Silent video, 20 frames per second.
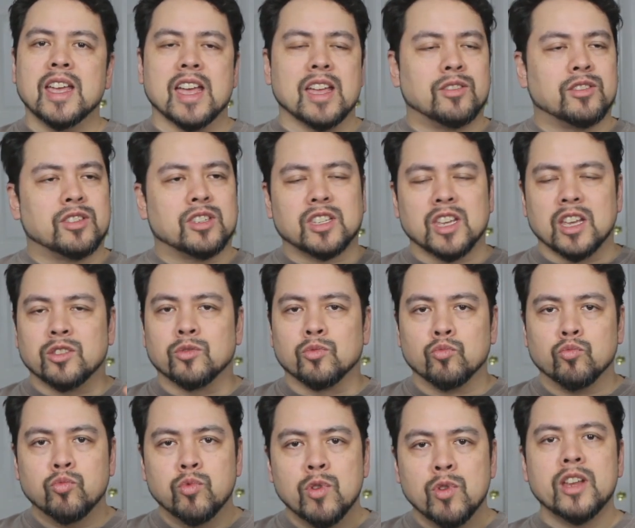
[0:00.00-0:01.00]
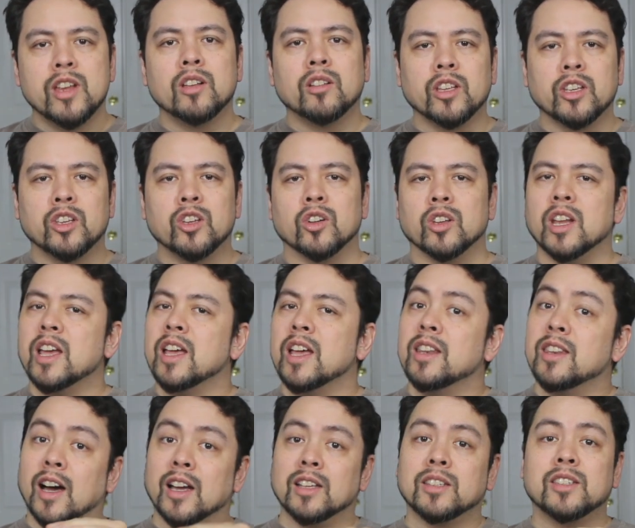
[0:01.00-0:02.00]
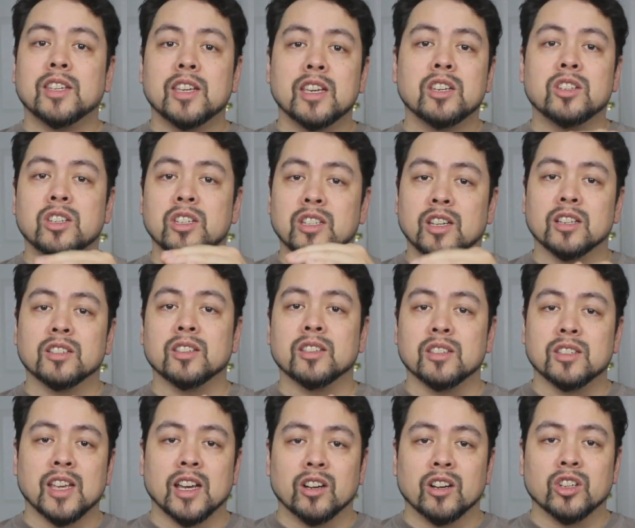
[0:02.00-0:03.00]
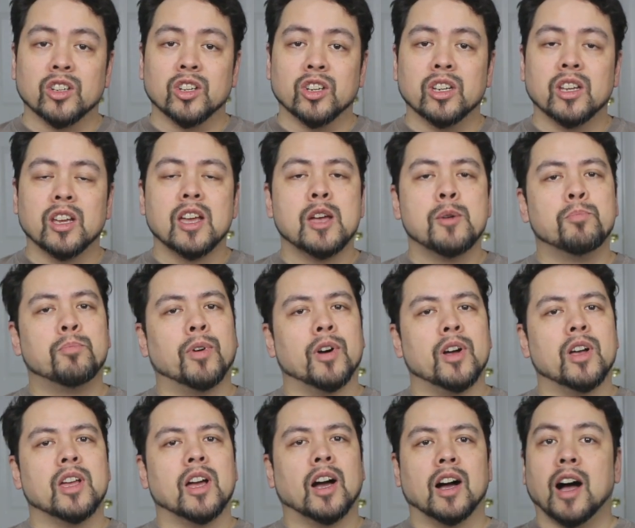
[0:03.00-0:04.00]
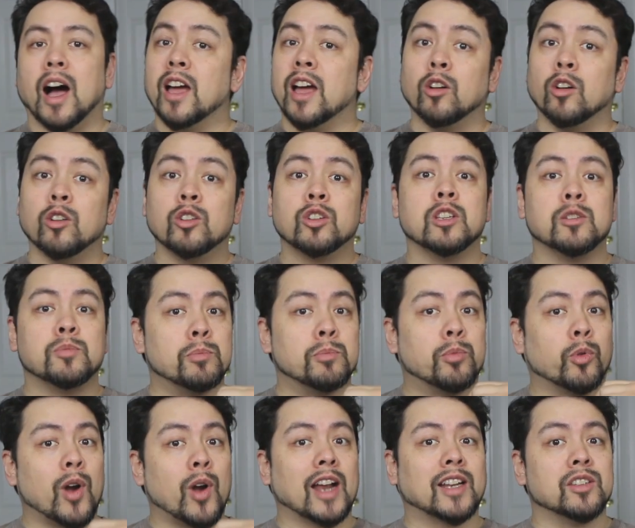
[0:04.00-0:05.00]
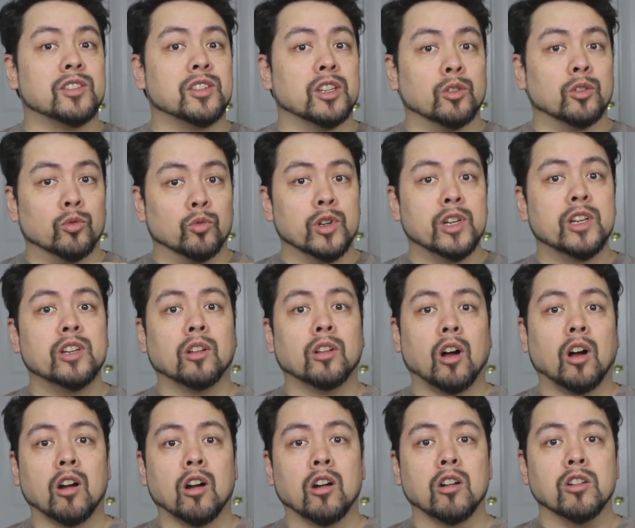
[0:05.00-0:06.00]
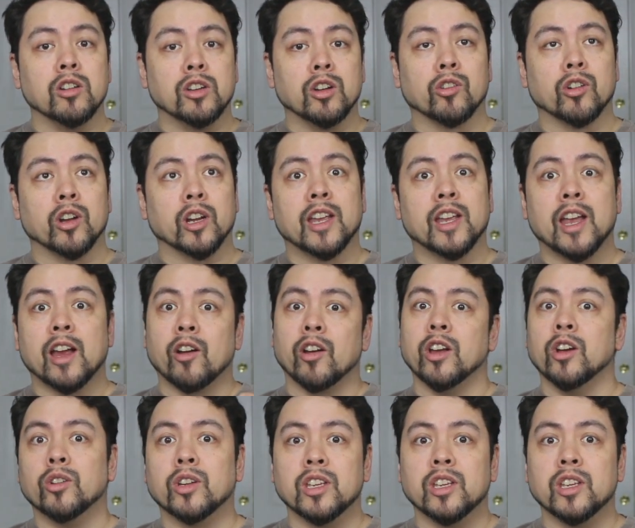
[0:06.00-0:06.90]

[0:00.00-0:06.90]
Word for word: It's it's really good. Not saying she doesn't sound good, but uh, I know she's been practicing real hard during karaoke